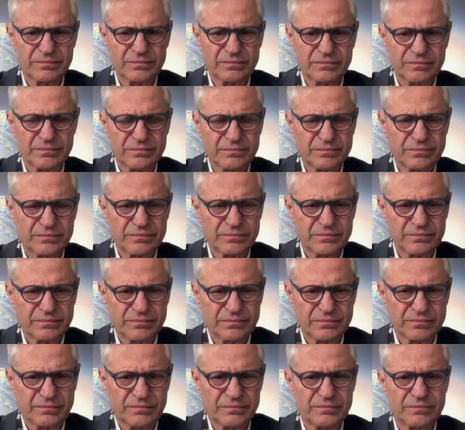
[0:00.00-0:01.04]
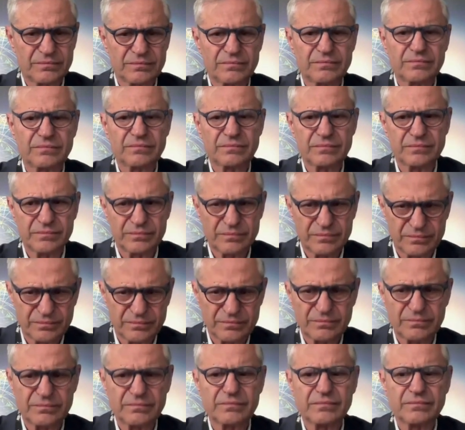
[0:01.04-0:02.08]

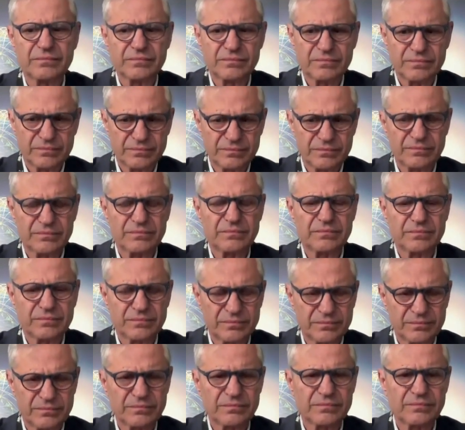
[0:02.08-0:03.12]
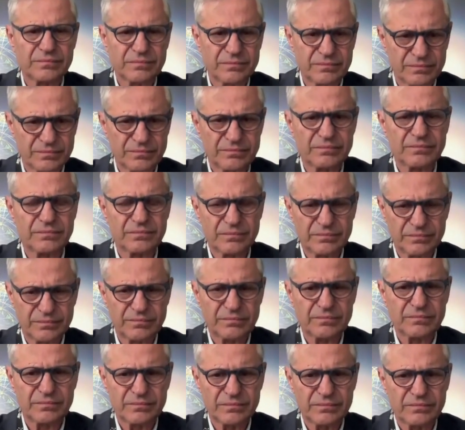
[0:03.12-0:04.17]

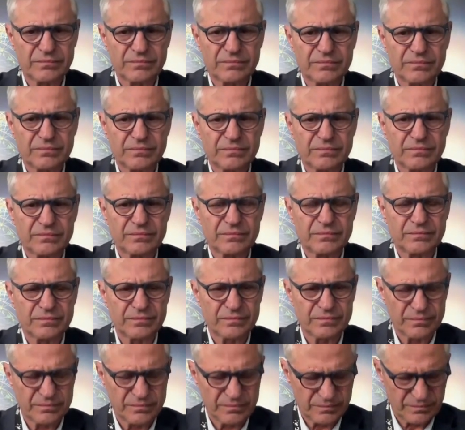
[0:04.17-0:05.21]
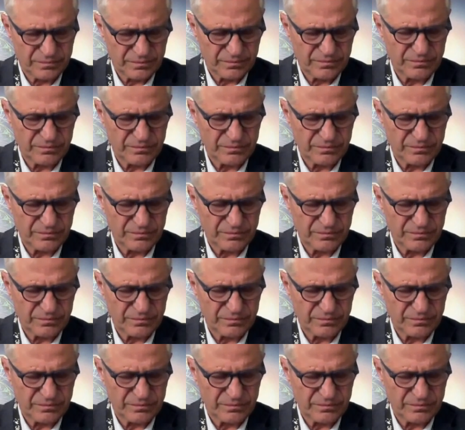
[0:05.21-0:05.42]
(silent)